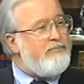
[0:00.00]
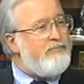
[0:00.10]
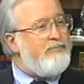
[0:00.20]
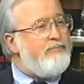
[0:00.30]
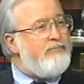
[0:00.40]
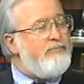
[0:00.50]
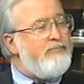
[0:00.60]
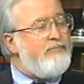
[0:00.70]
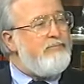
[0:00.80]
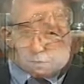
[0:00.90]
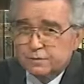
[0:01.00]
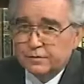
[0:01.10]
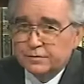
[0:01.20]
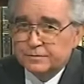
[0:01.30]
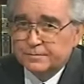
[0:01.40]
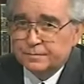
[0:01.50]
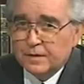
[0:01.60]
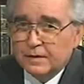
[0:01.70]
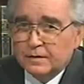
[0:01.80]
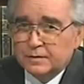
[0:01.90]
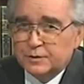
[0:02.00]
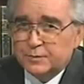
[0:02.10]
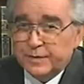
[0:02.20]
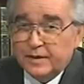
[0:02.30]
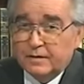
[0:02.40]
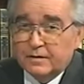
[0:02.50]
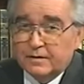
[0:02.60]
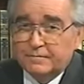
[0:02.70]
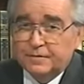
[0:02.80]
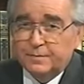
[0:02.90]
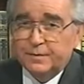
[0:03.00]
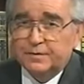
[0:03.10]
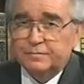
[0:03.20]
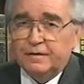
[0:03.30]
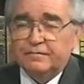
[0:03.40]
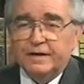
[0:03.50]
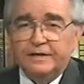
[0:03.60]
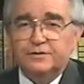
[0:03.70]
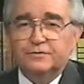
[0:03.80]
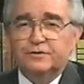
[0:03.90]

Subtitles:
Those numbers, of course, speak of the book of Revelation,